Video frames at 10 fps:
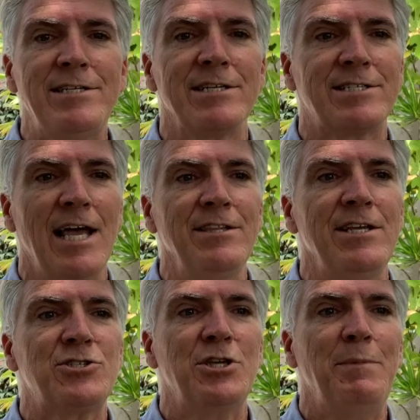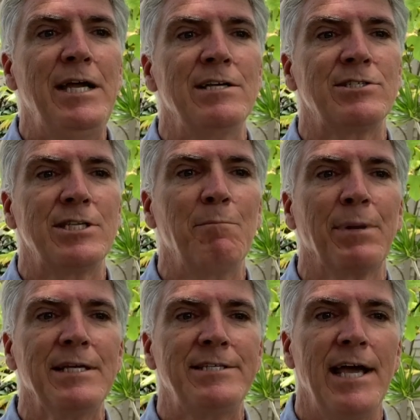to send this to me is
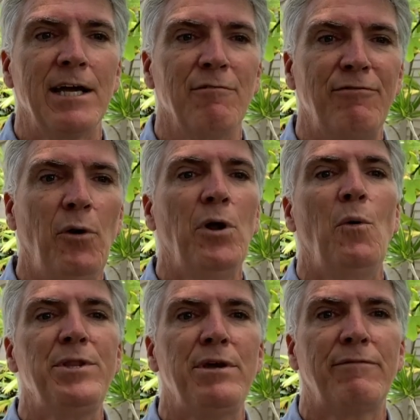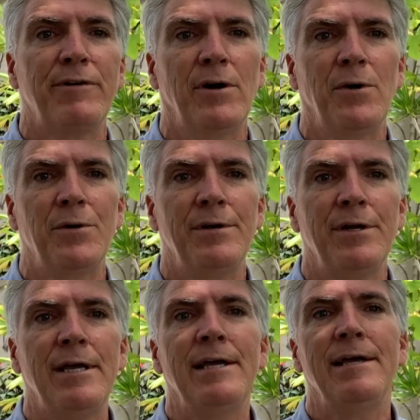simply take a photo with your phone
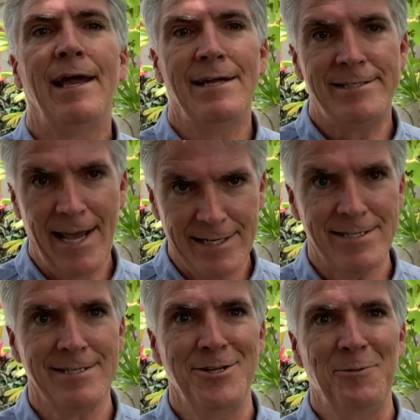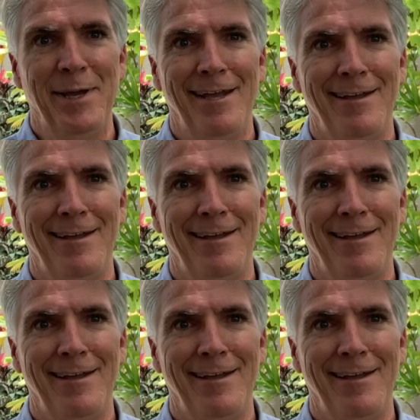and text it to me.